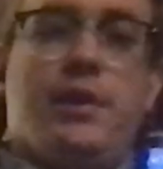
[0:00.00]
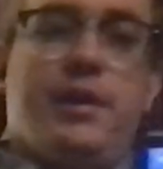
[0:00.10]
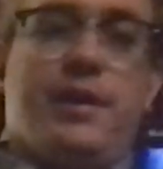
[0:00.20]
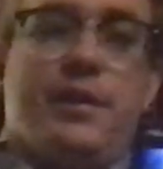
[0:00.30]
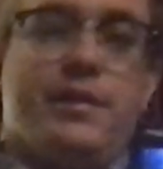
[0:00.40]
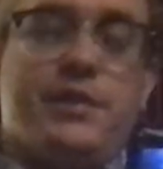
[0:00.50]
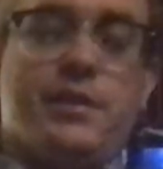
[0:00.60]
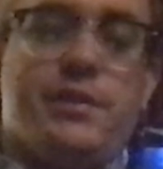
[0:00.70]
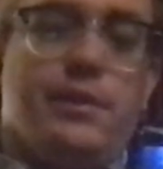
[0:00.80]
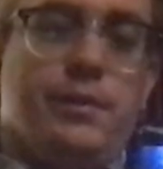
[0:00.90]
is
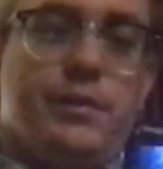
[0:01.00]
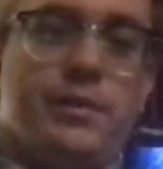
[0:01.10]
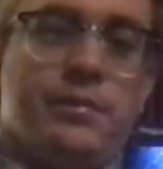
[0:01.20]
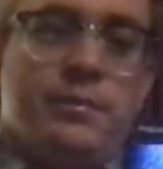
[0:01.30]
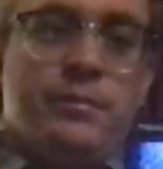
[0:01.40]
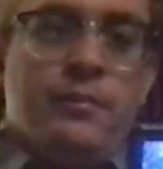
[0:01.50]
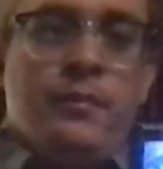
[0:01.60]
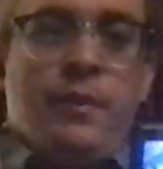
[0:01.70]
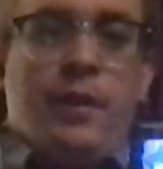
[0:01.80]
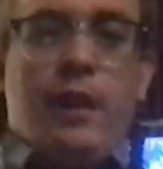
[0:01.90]
6 years.
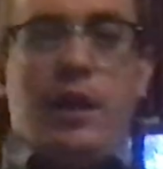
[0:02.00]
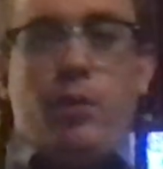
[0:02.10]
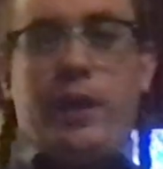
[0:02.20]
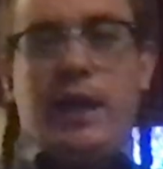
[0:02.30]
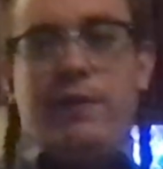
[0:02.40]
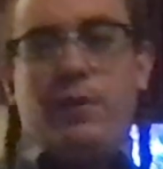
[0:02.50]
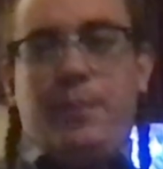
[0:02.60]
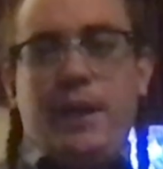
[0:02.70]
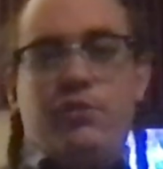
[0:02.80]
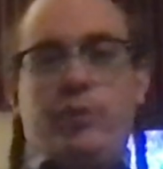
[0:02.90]
We have the
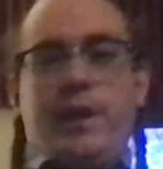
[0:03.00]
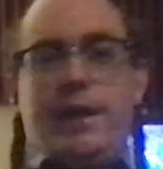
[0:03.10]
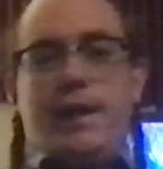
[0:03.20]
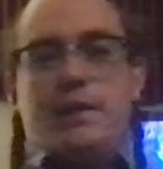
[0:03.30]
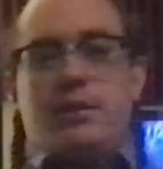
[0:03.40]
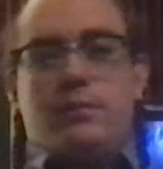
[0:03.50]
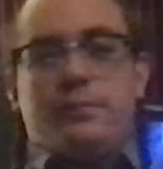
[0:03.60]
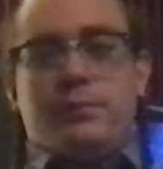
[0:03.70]
Patriot Act,